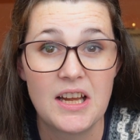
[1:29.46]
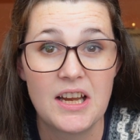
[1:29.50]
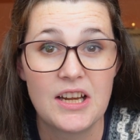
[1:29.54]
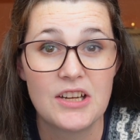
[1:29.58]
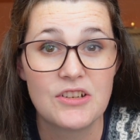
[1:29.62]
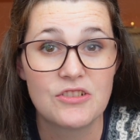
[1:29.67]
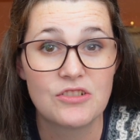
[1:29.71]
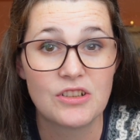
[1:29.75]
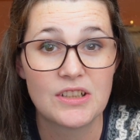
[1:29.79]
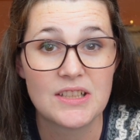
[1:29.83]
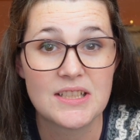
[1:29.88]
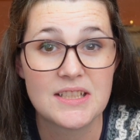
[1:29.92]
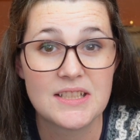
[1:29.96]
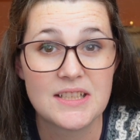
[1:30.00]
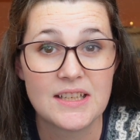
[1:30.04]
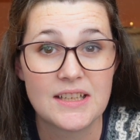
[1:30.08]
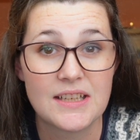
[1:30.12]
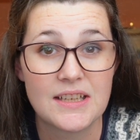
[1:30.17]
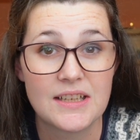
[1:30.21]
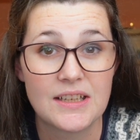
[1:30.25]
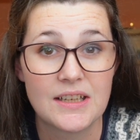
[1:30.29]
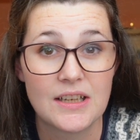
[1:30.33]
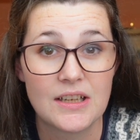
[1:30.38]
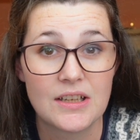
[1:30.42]

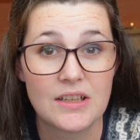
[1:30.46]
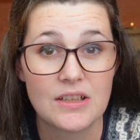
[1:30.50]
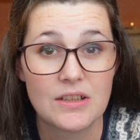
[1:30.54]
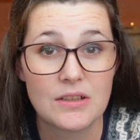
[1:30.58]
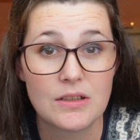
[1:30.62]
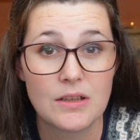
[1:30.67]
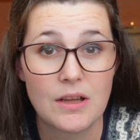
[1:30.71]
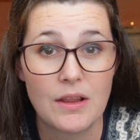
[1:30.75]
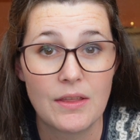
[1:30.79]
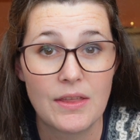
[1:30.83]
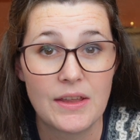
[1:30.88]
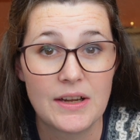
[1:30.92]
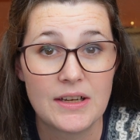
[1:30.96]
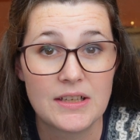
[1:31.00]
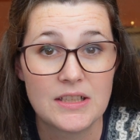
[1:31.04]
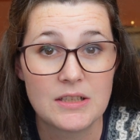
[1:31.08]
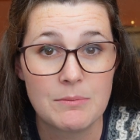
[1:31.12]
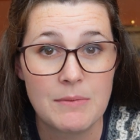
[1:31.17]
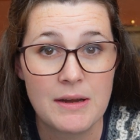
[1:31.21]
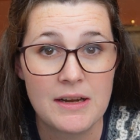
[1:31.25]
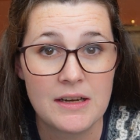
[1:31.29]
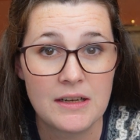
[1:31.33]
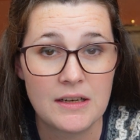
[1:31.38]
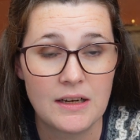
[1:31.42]
interesting thing to
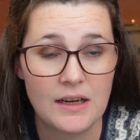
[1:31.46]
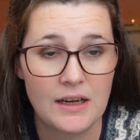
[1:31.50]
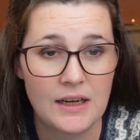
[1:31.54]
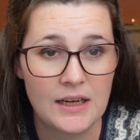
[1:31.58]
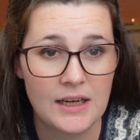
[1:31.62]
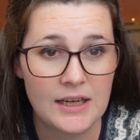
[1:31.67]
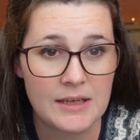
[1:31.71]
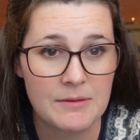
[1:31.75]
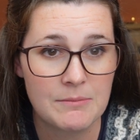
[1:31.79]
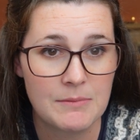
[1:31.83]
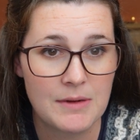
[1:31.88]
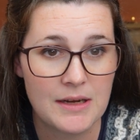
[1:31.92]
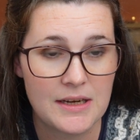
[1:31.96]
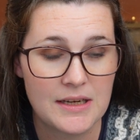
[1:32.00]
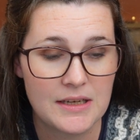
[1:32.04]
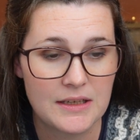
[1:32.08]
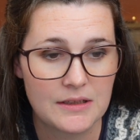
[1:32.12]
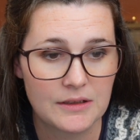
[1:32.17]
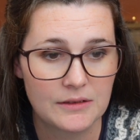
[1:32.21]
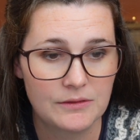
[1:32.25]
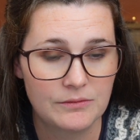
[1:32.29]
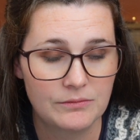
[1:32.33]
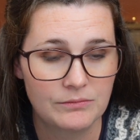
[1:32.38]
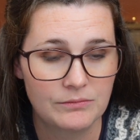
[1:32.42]
make. I make